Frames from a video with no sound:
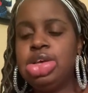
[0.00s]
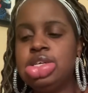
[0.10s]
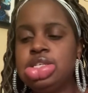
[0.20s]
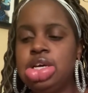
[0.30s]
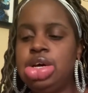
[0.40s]

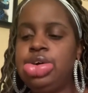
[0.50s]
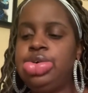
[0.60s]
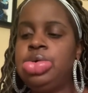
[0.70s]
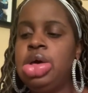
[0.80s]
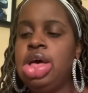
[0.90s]

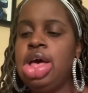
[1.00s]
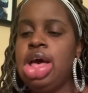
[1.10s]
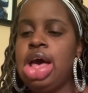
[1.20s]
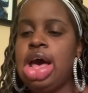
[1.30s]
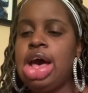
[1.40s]
So
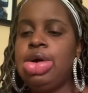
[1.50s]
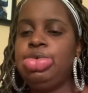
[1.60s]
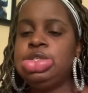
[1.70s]
I